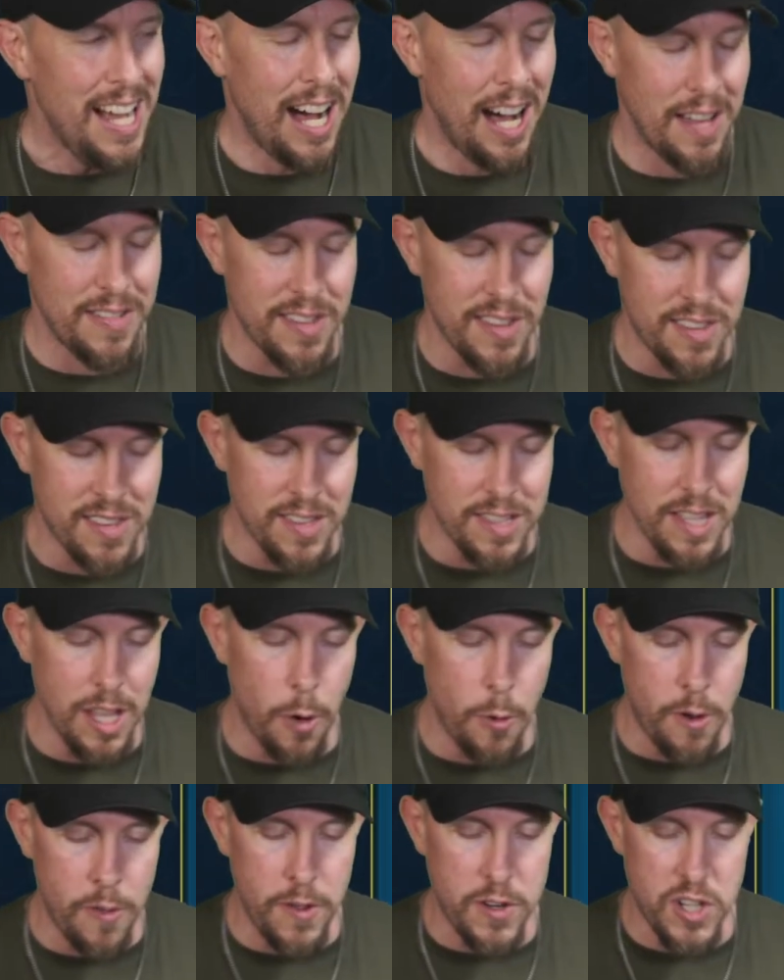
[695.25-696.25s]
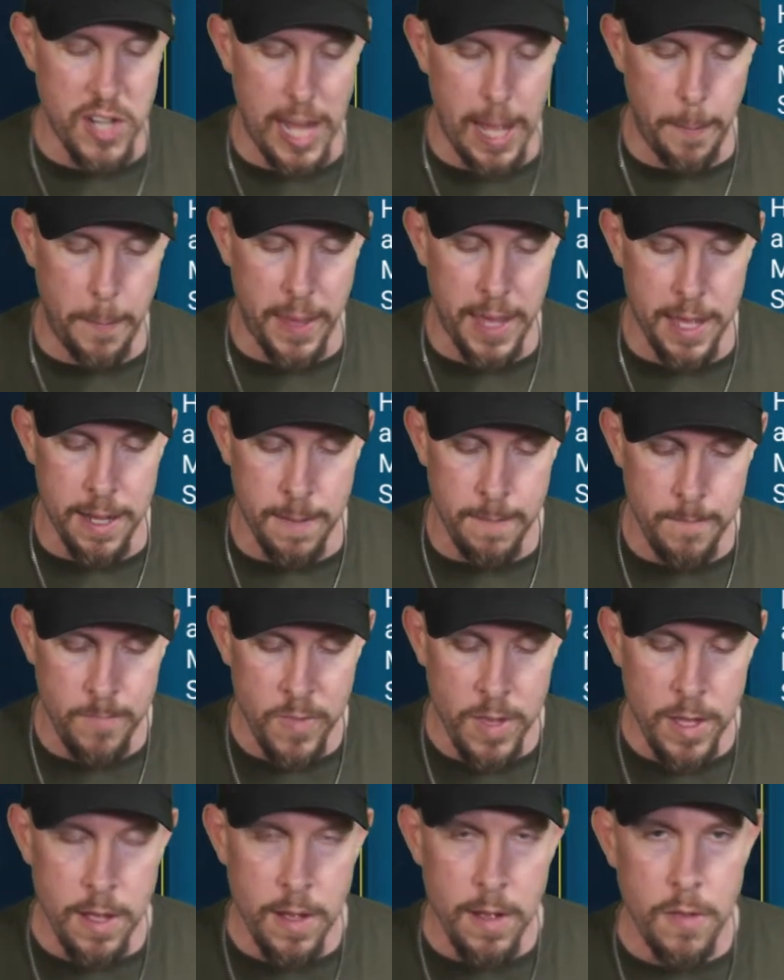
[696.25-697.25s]
Uh, the slower the champion,
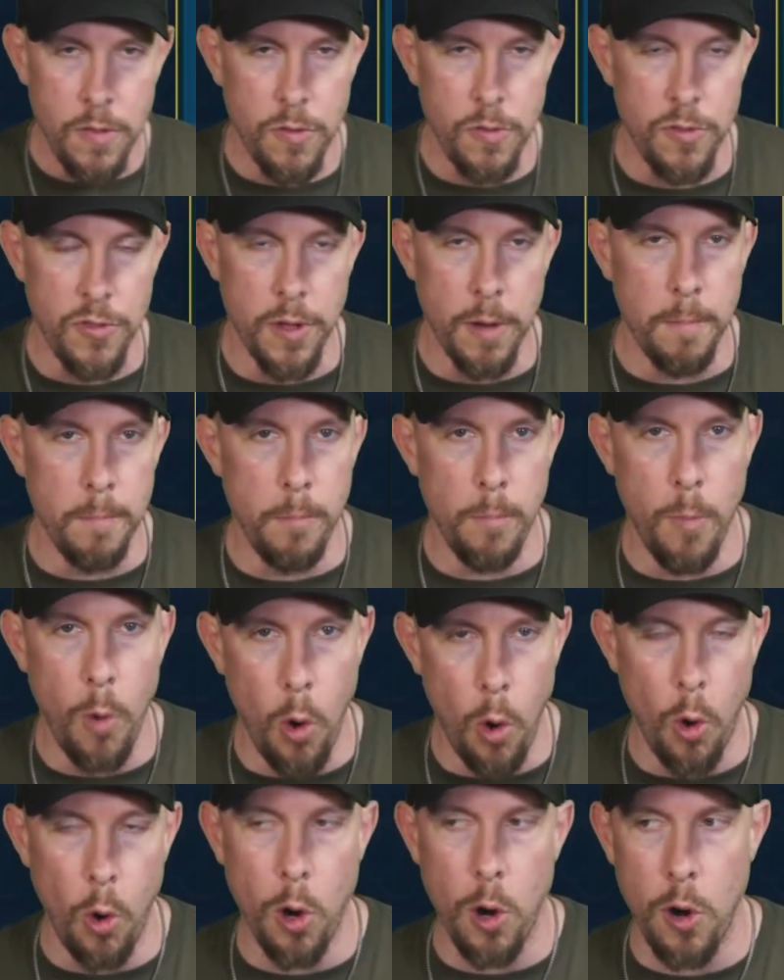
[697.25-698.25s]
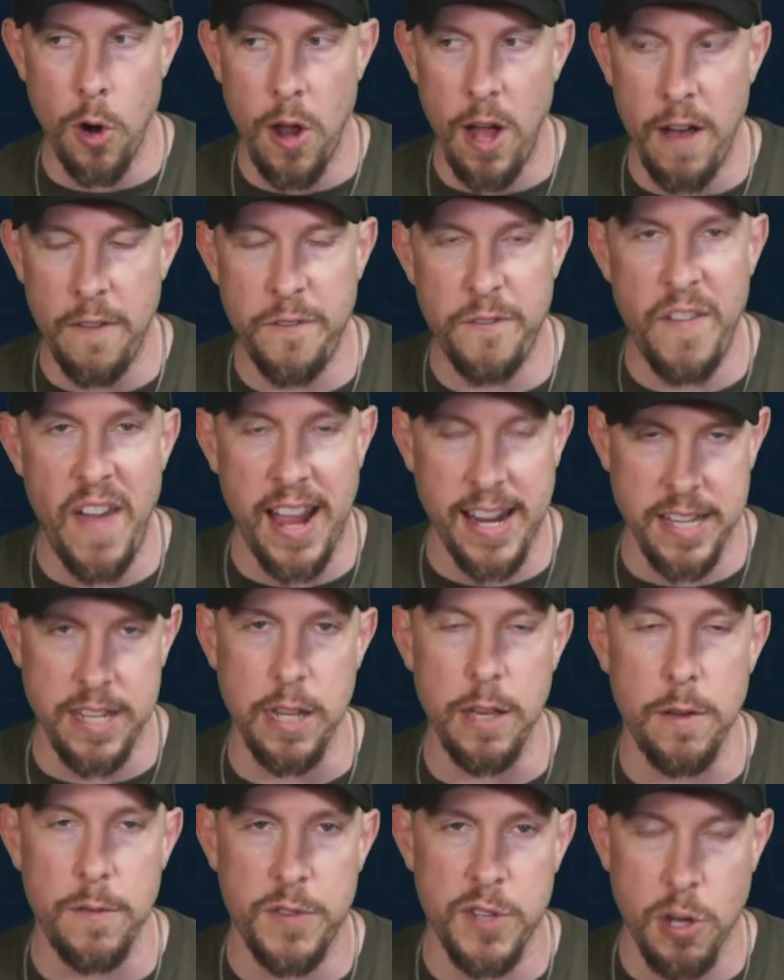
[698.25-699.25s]
the more
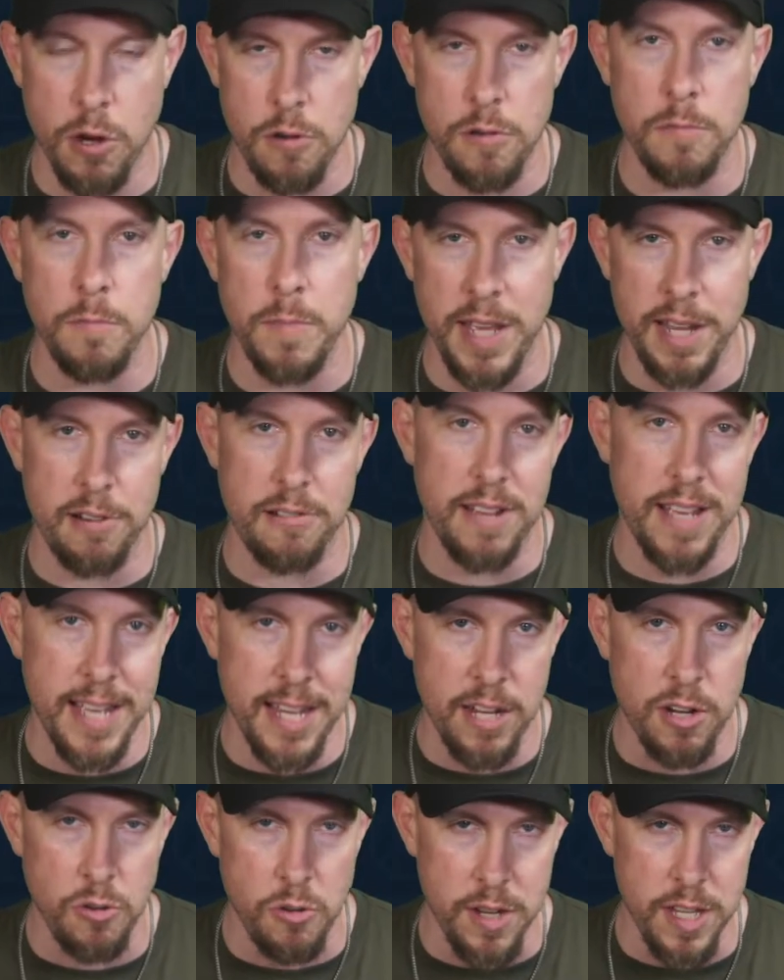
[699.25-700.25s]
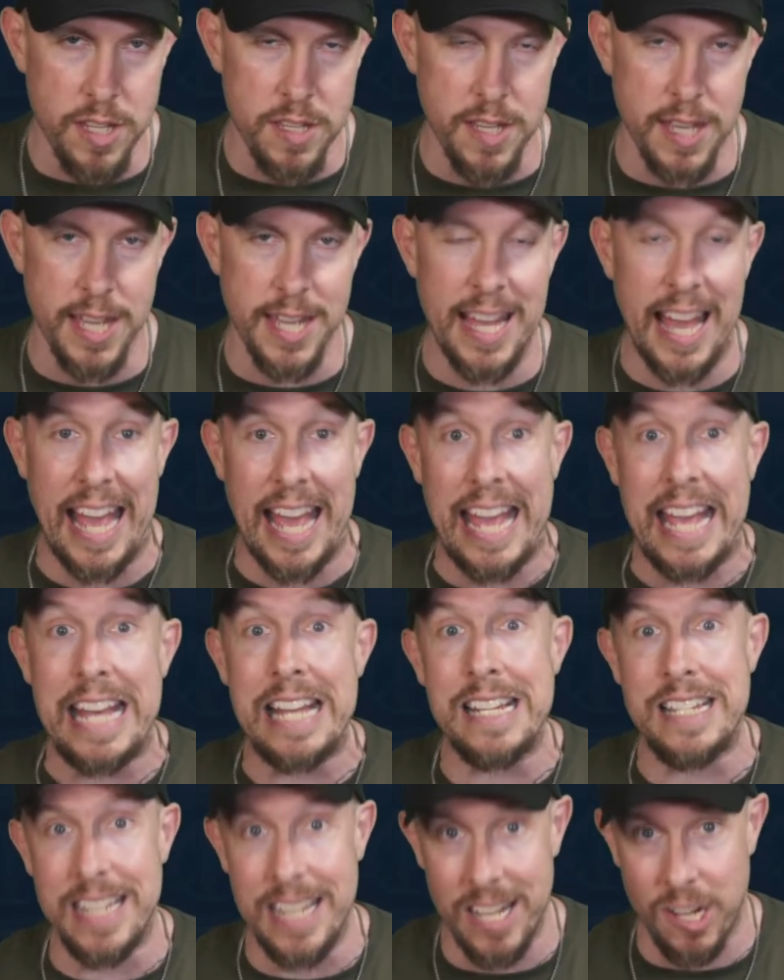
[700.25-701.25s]
effective turn meter increasing
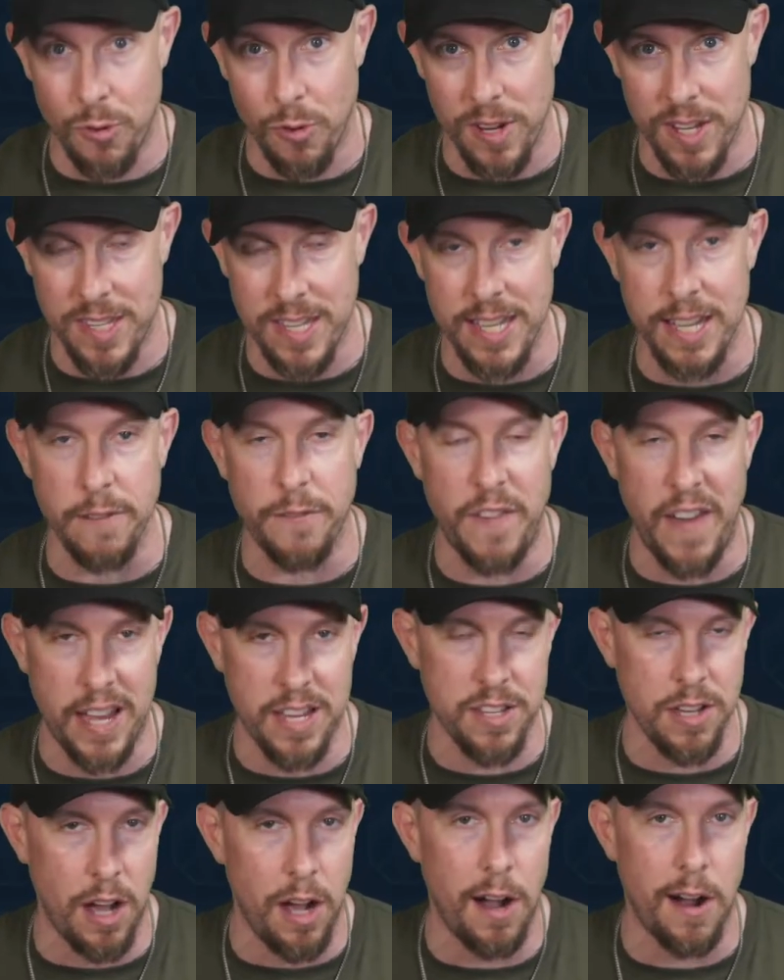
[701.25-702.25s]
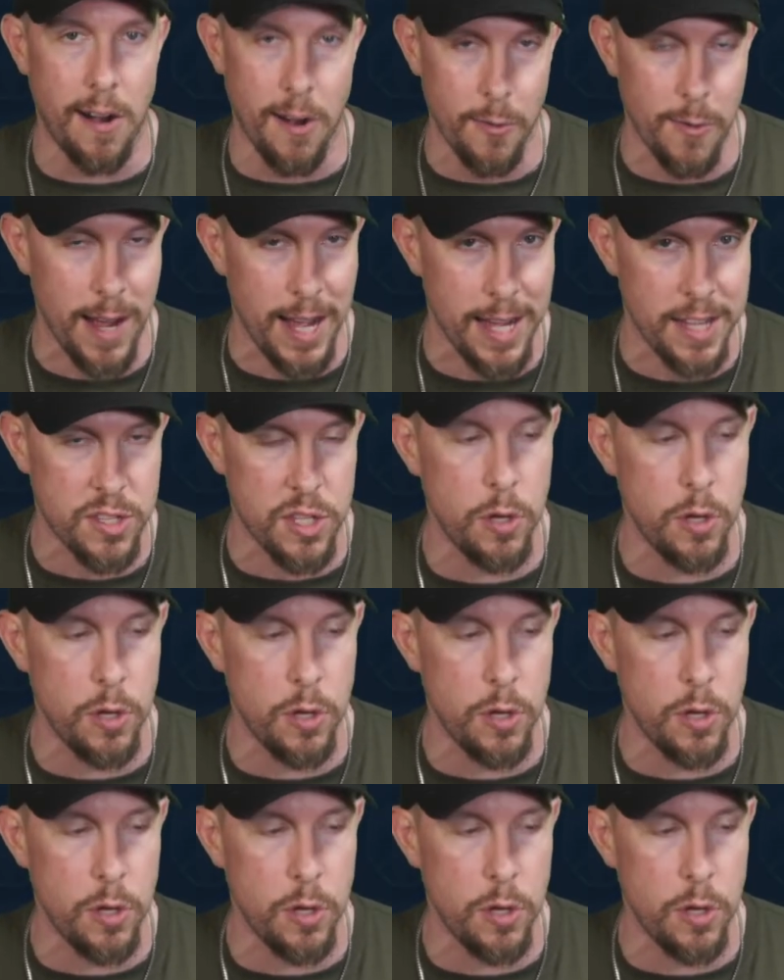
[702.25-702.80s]
and decreasing effects are, right?